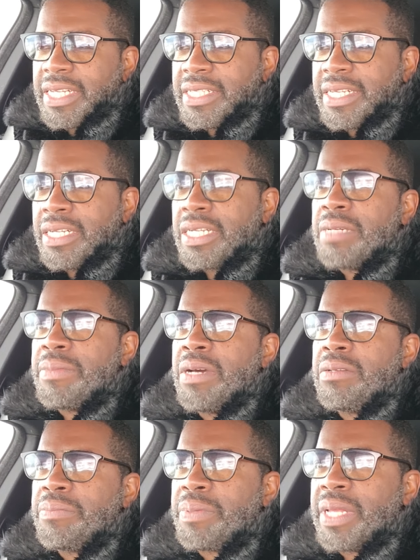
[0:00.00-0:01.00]
Dell come
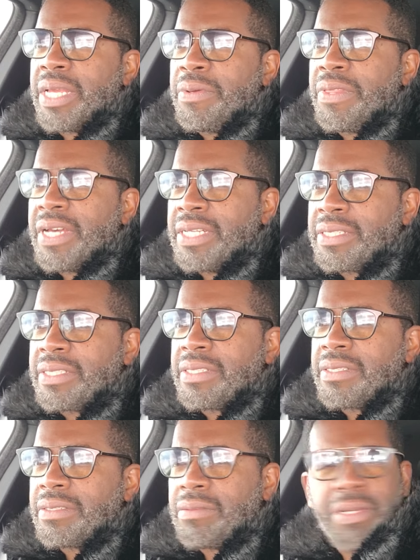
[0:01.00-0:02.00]
out and play with us?"
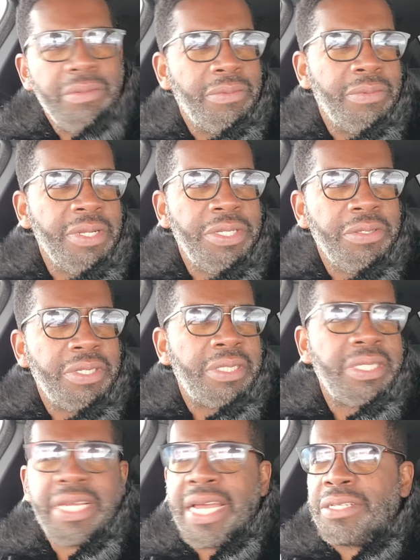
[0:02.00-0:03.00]
Weren't you
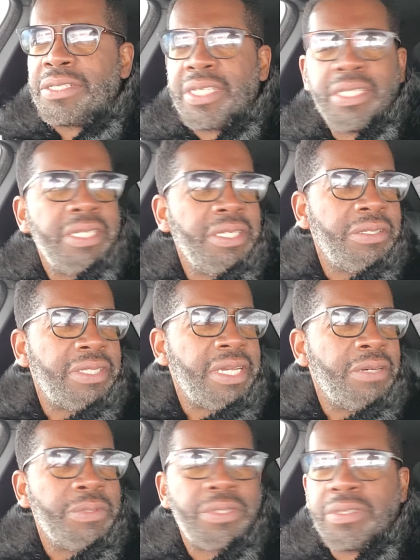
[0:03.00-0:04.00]
just the guy that said that
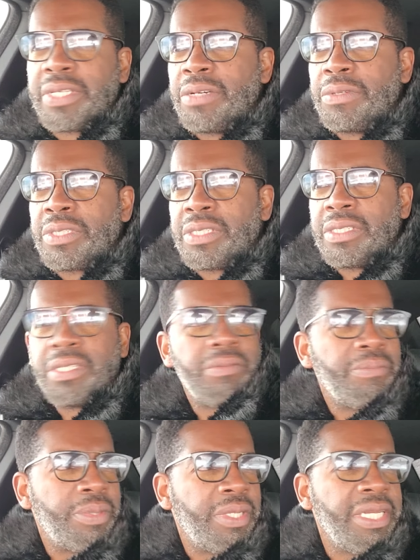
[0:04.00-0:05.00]
Dell was
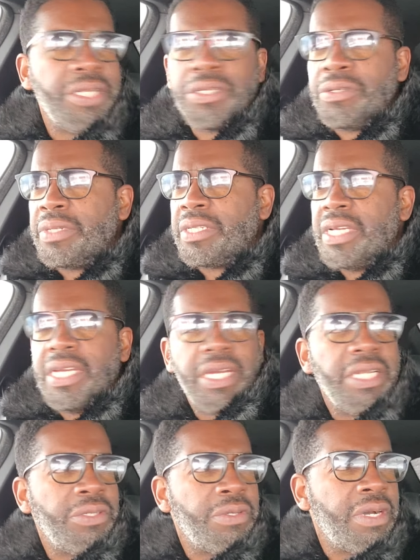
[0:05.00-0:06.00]
bullying you
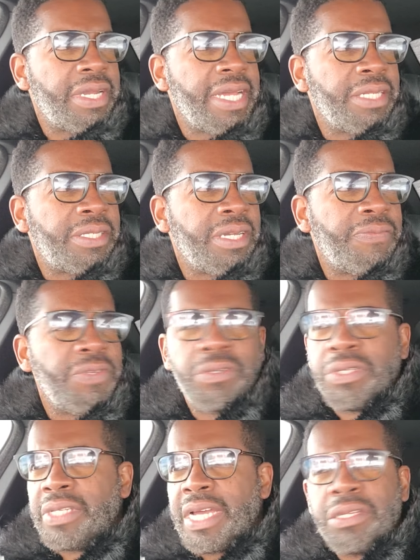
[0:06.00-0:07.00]
and doing all kind of stuff to you,
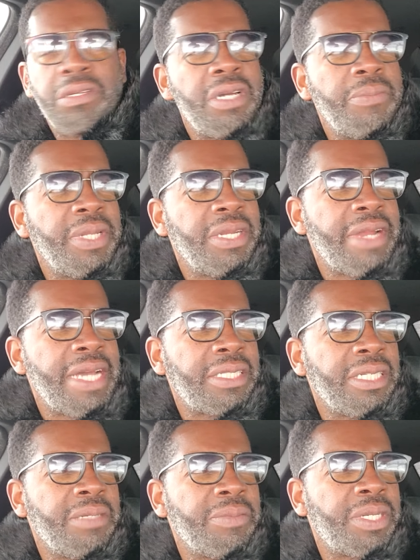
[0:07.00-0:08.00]
and now you come in here
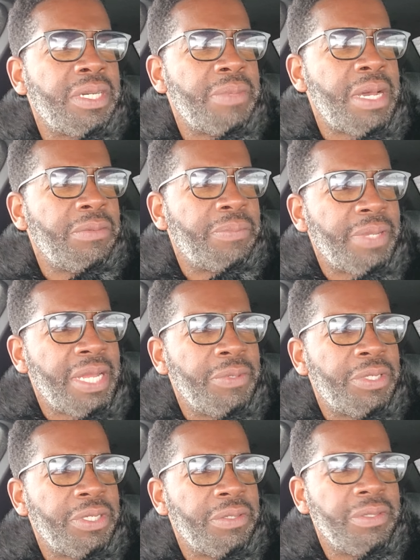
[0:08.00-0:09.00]
asking him to come out and play
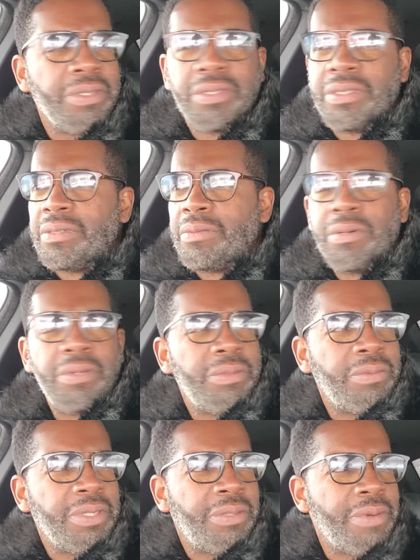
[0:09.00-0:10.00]
with you?
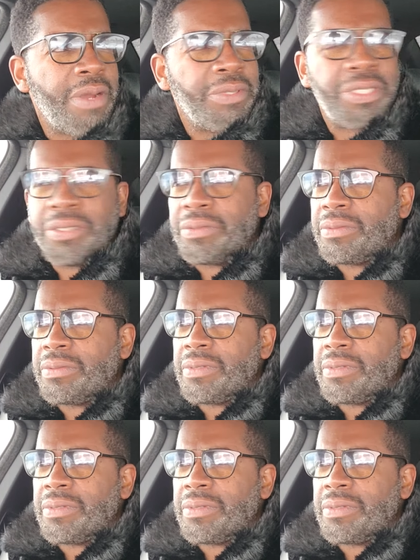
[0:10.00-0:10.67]
What's wrong with you?